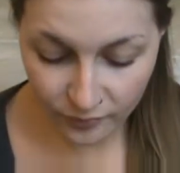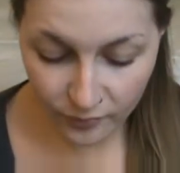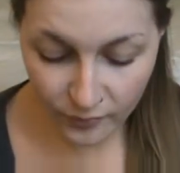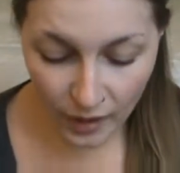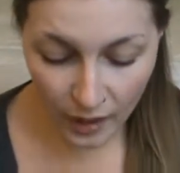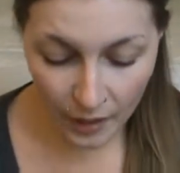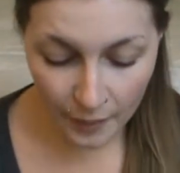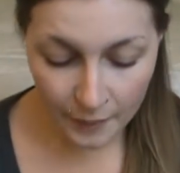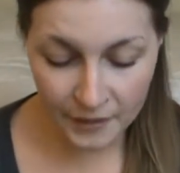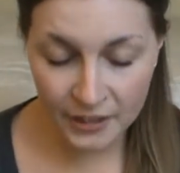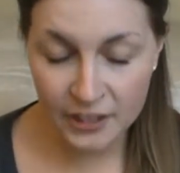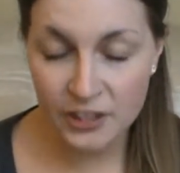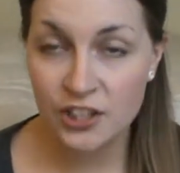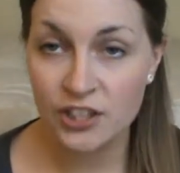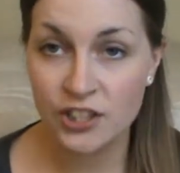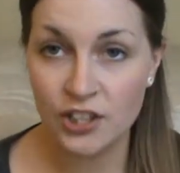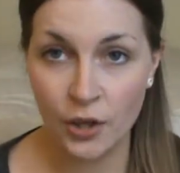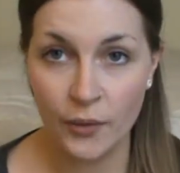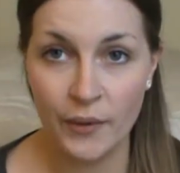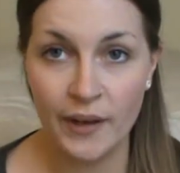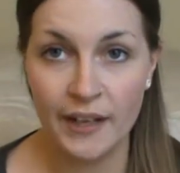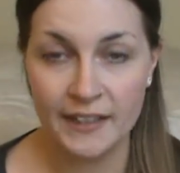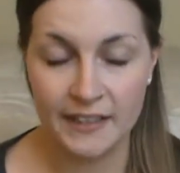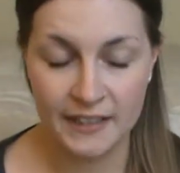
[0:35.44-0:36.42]
I'm going to just
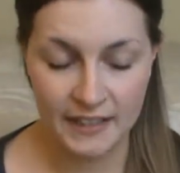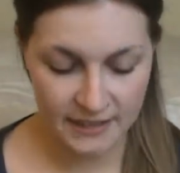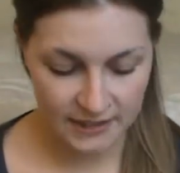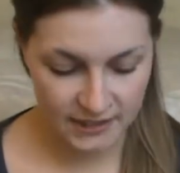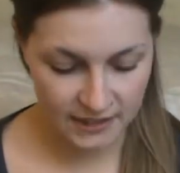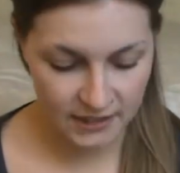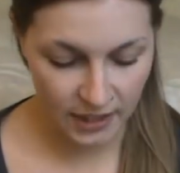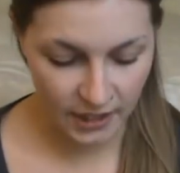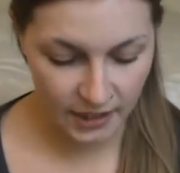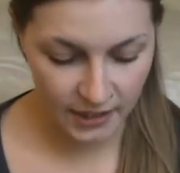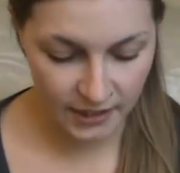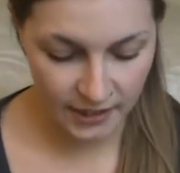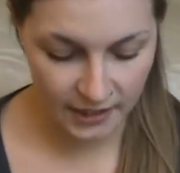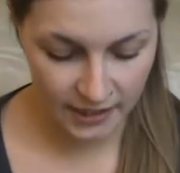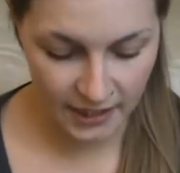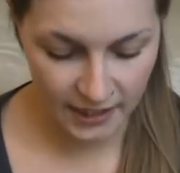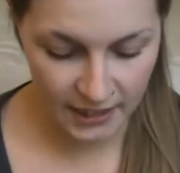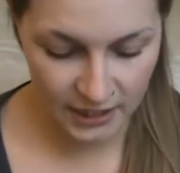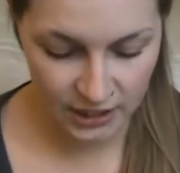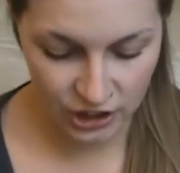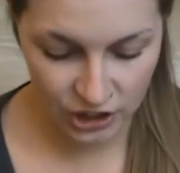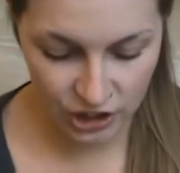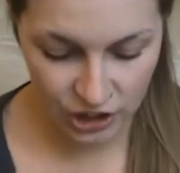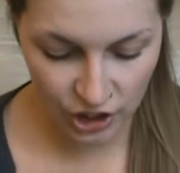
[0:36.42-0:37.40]
go ahead and get started
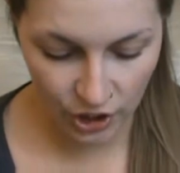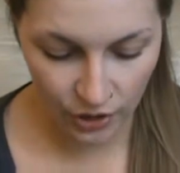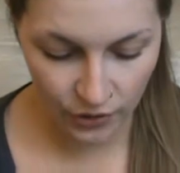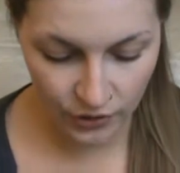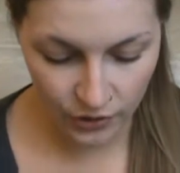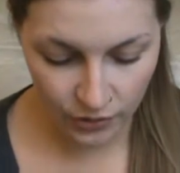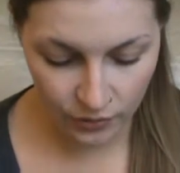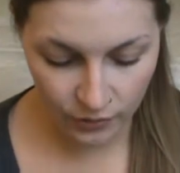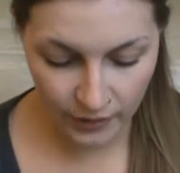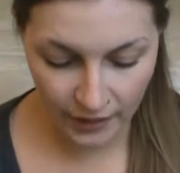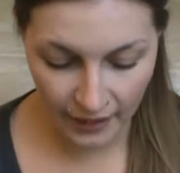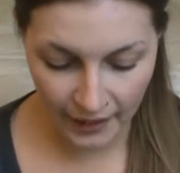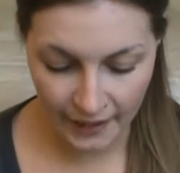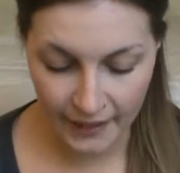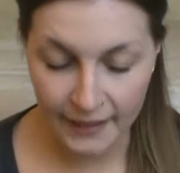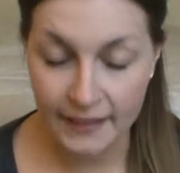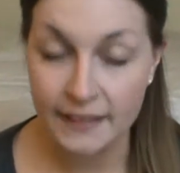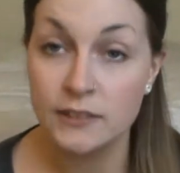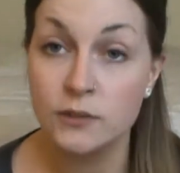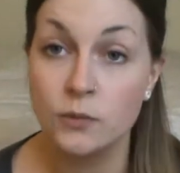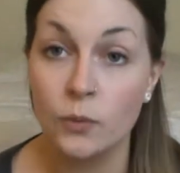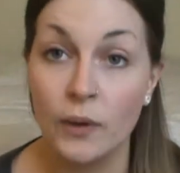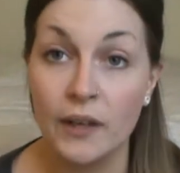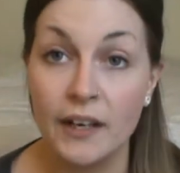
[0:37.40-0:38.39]
and show you
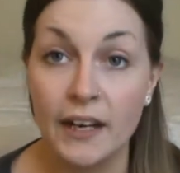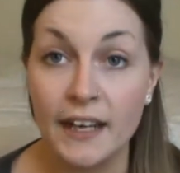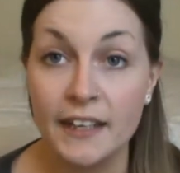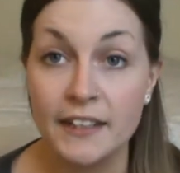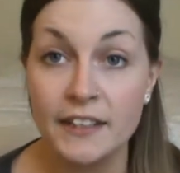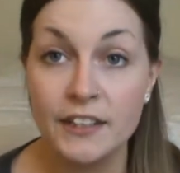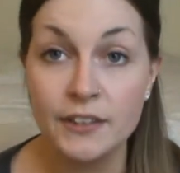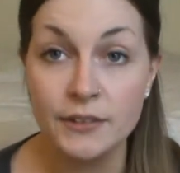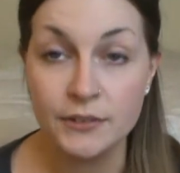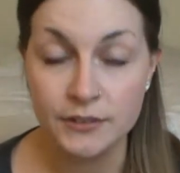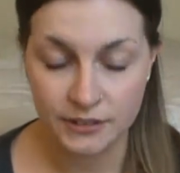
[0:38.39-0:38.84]
guys what I do.